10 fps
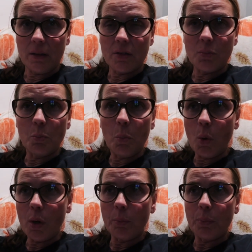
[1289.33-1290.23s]
There's
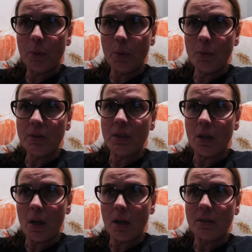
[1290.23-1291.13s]
more pros and
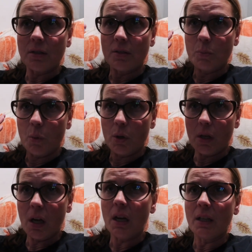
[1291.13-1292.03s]
cons. There's more
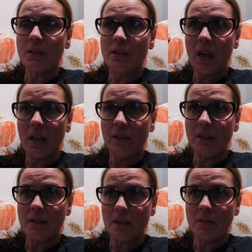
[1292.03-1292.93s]
cons to having
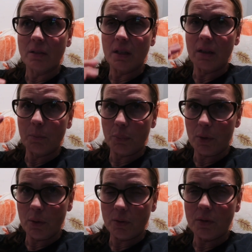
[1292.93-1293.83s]
a singleton than
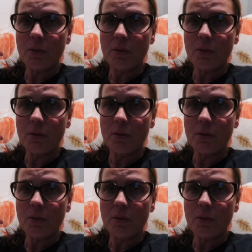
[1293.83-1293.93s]
pros.